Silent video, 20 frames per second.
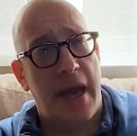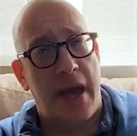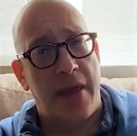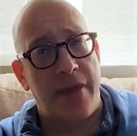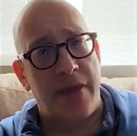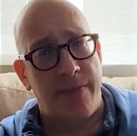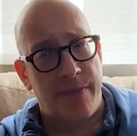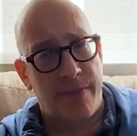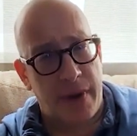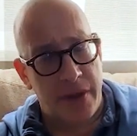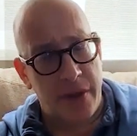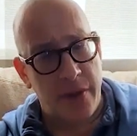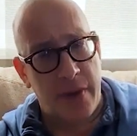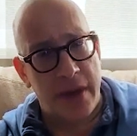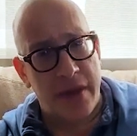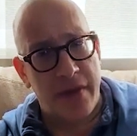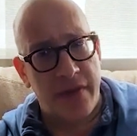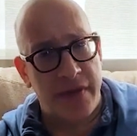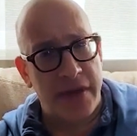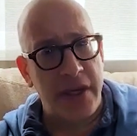And by the way,
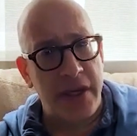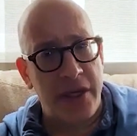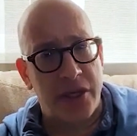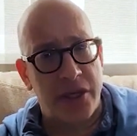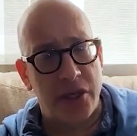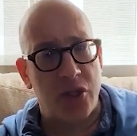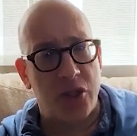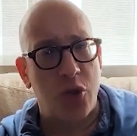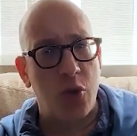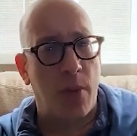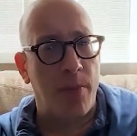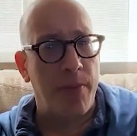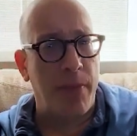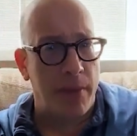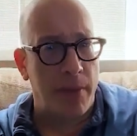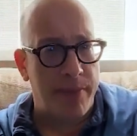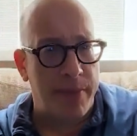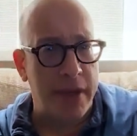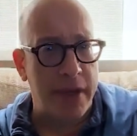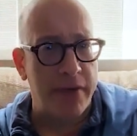the Venetians do
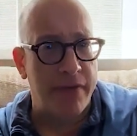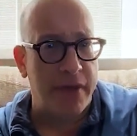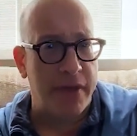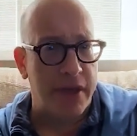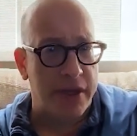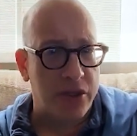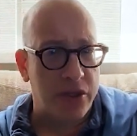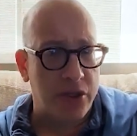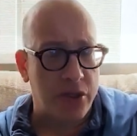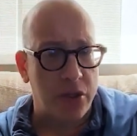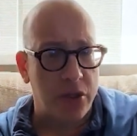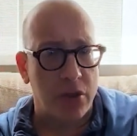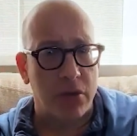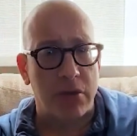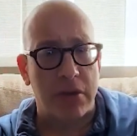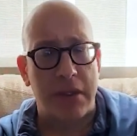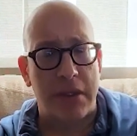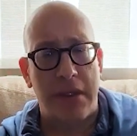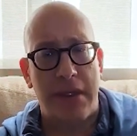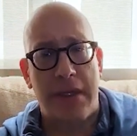a bit of this
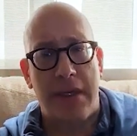too.